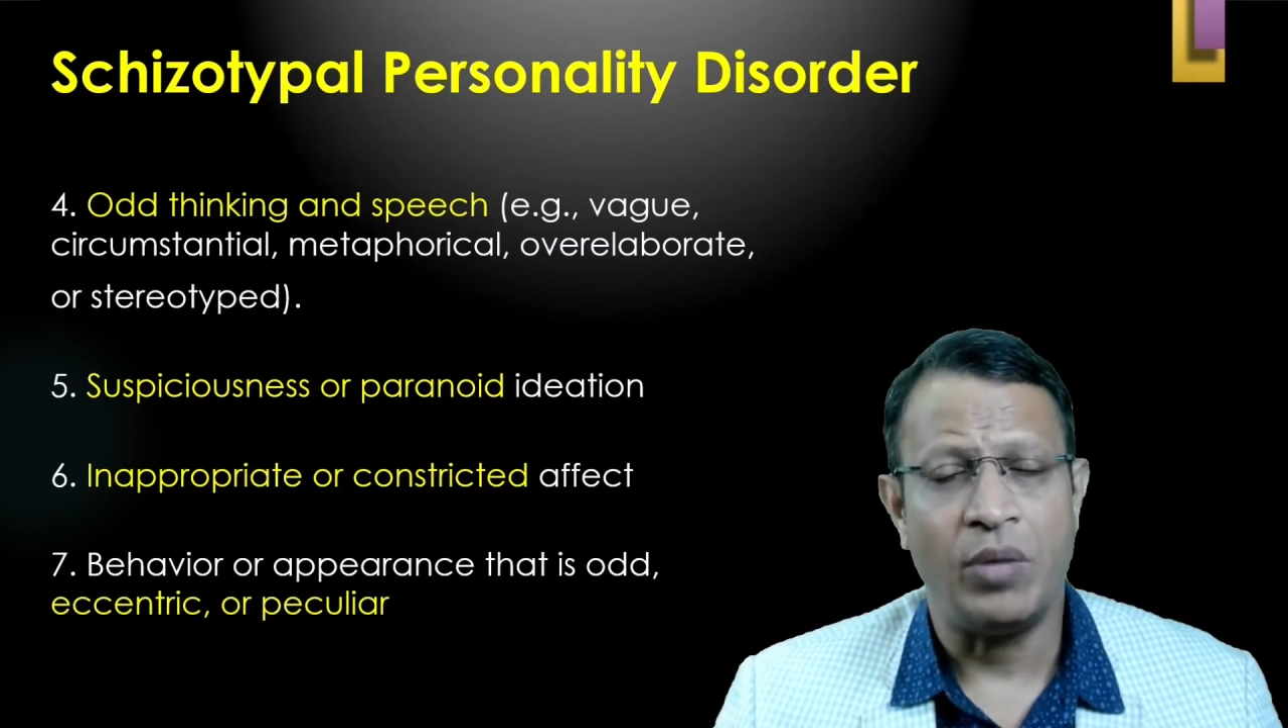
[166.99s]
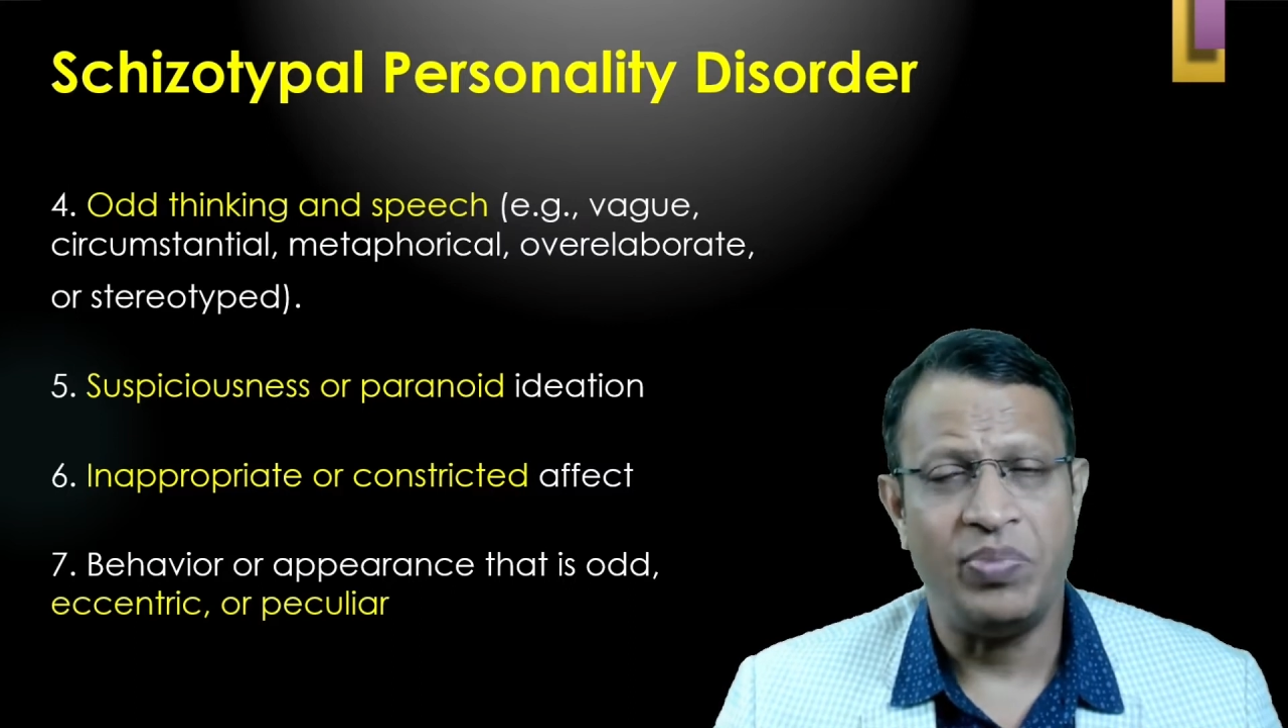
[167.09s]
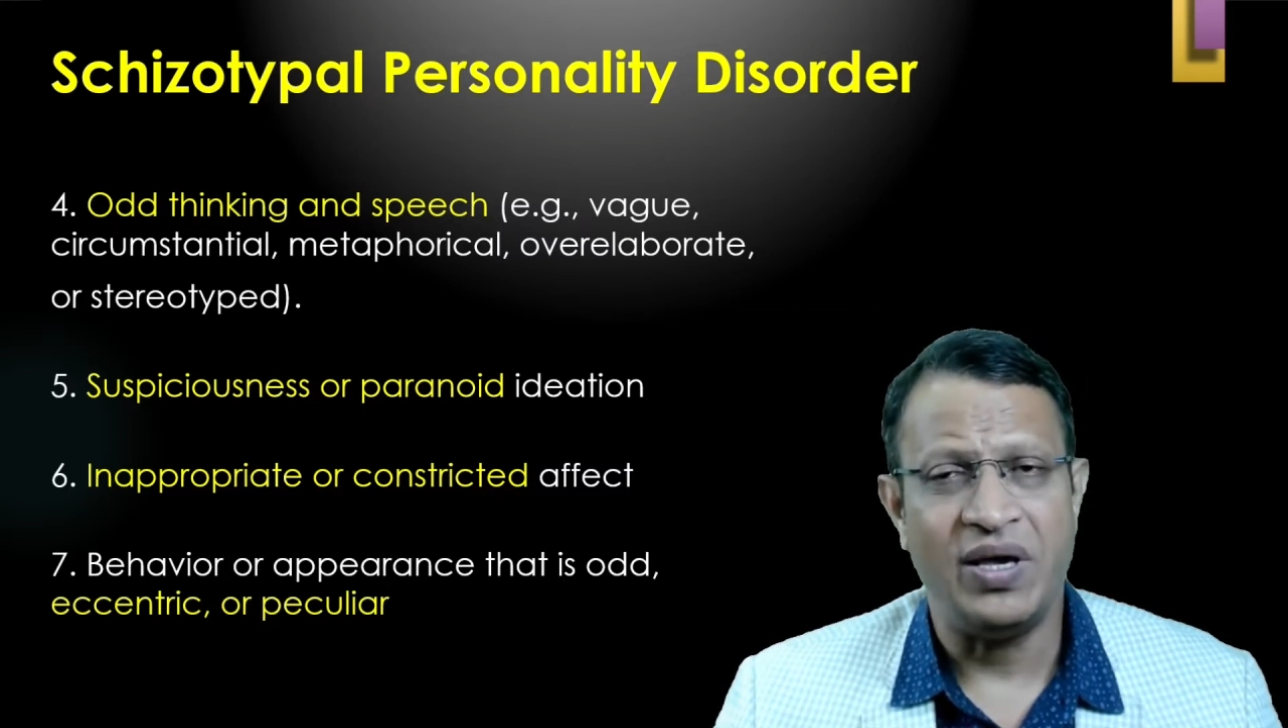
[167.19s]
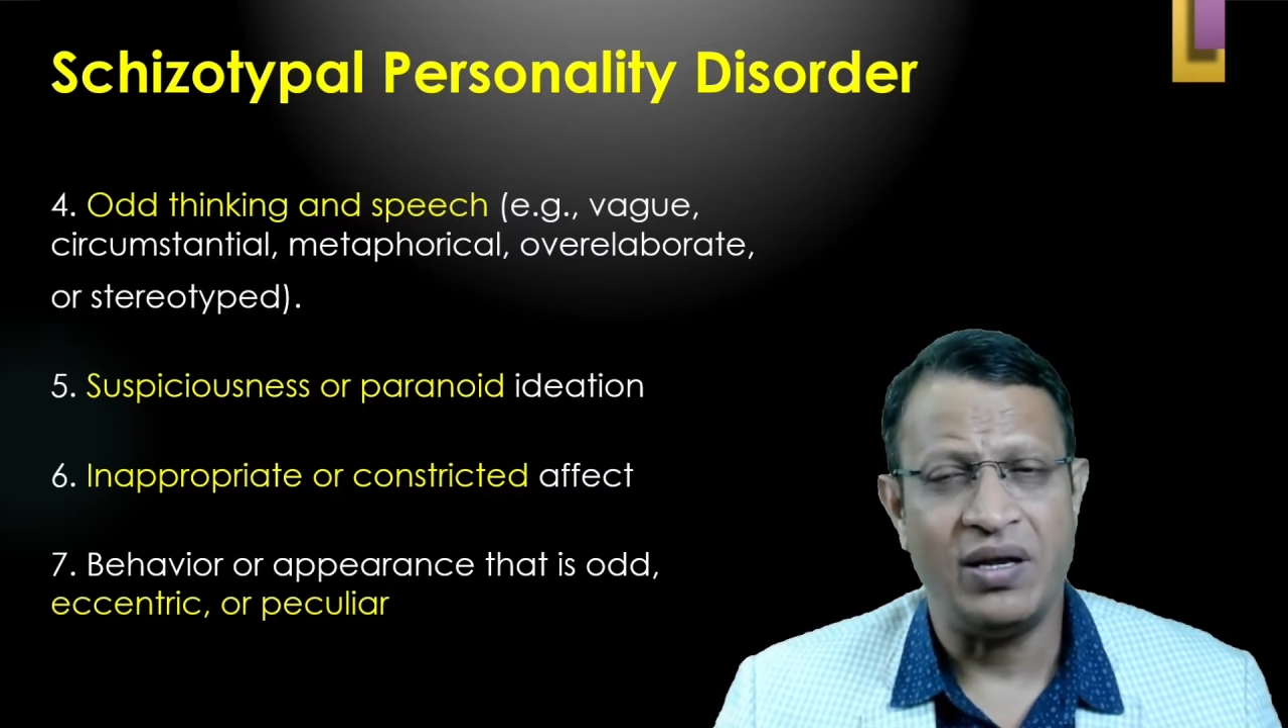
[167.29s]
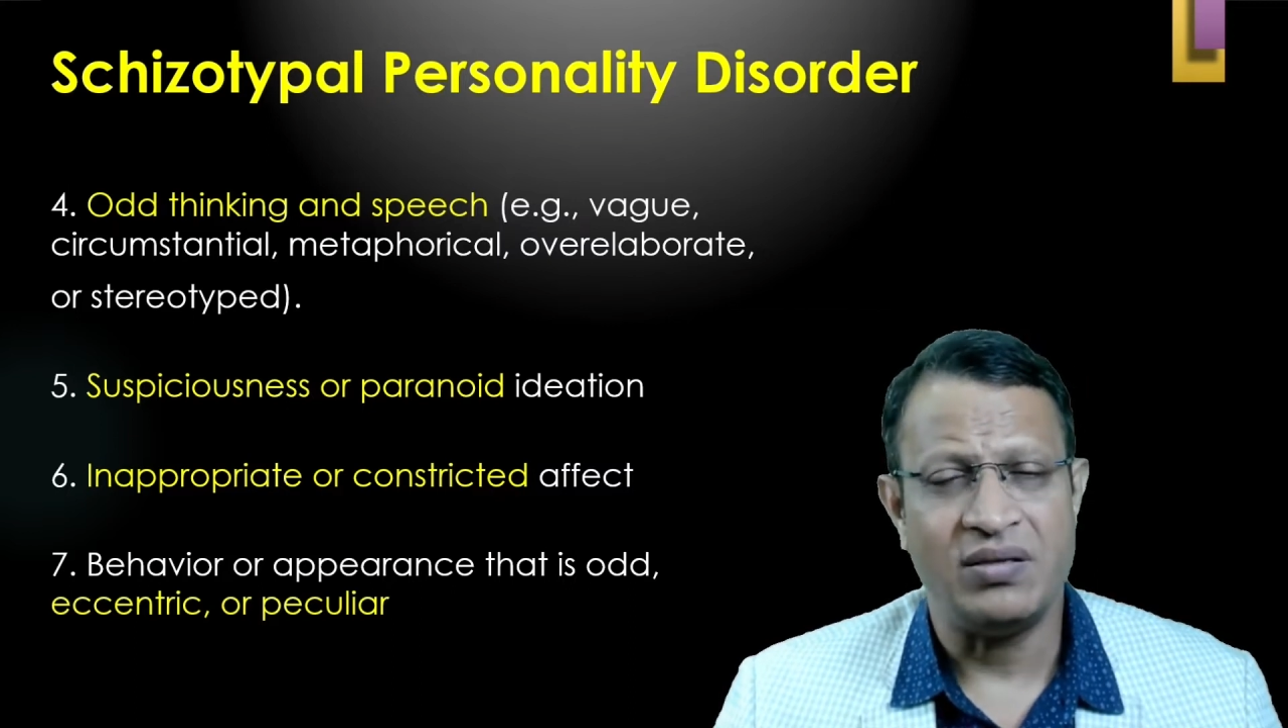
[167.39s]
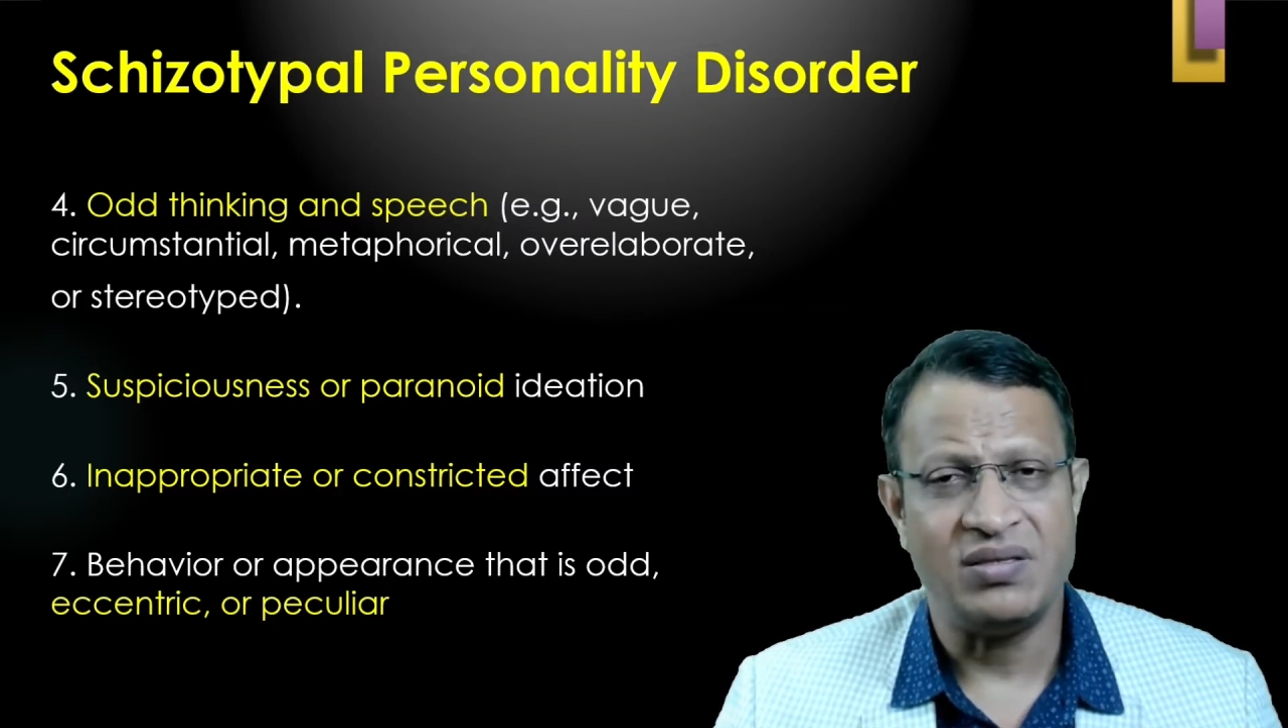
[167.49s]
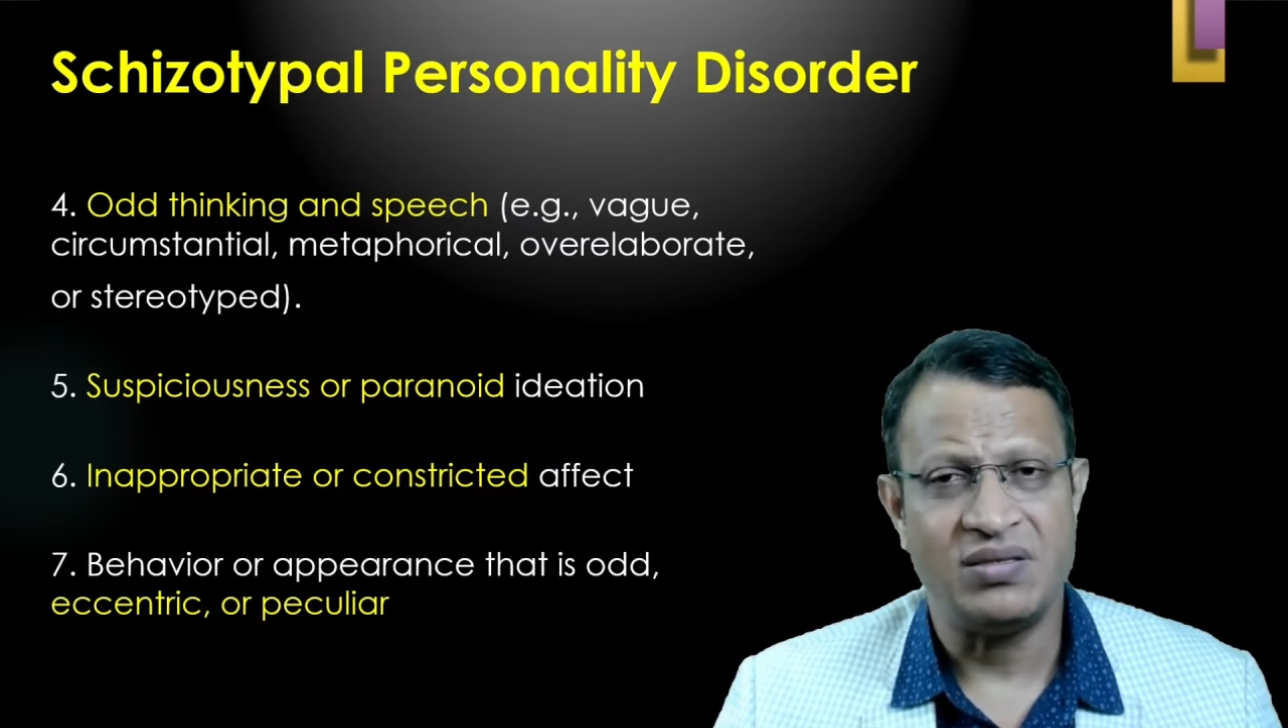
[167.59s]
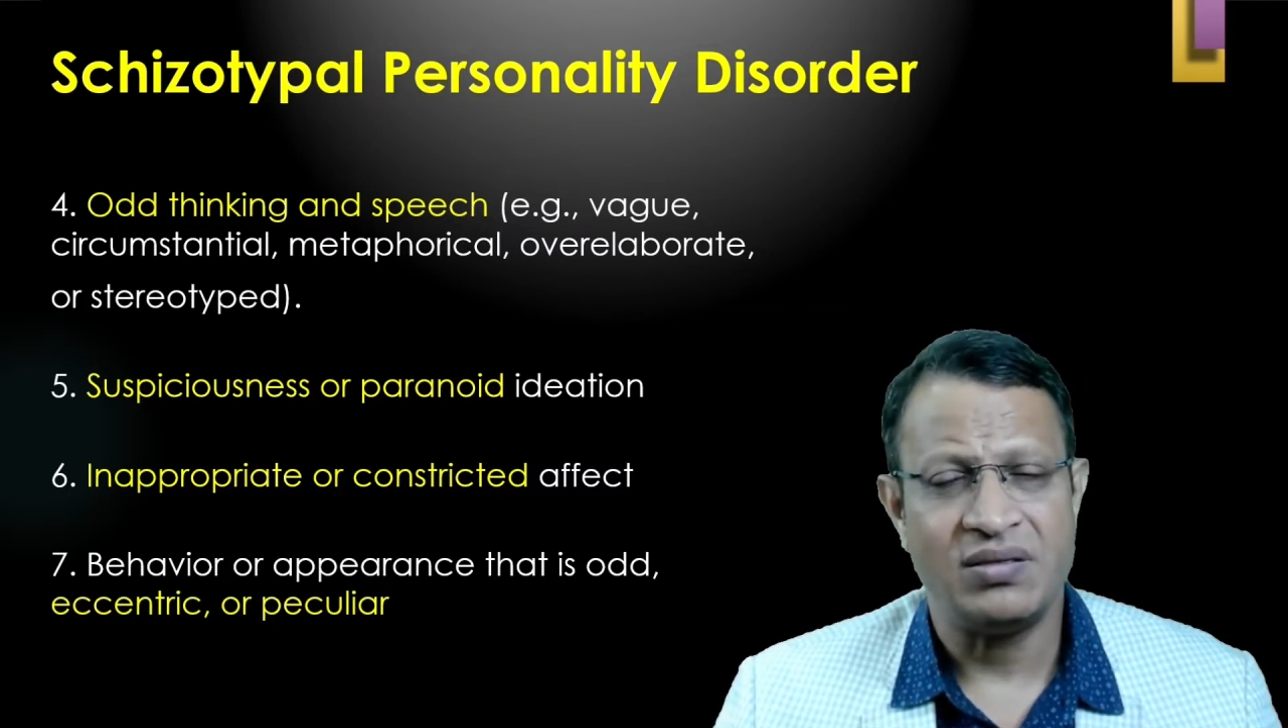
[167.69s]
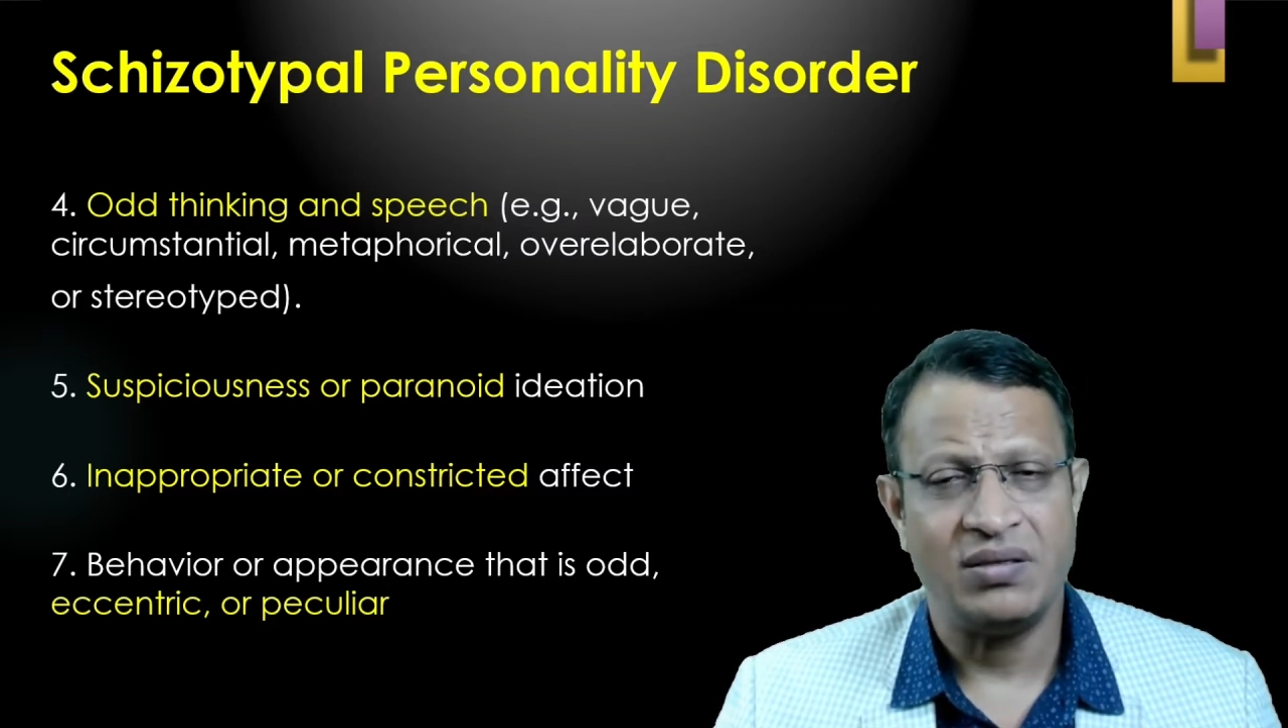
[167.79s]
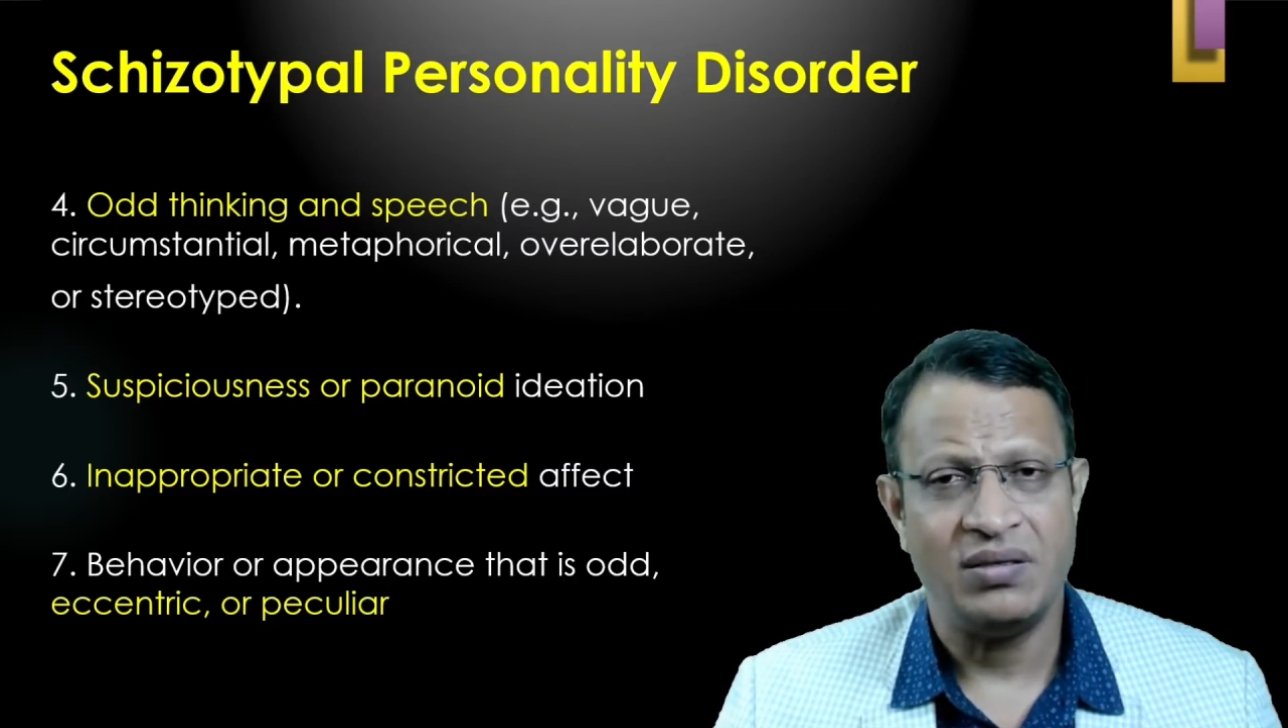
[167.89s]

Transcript: appearance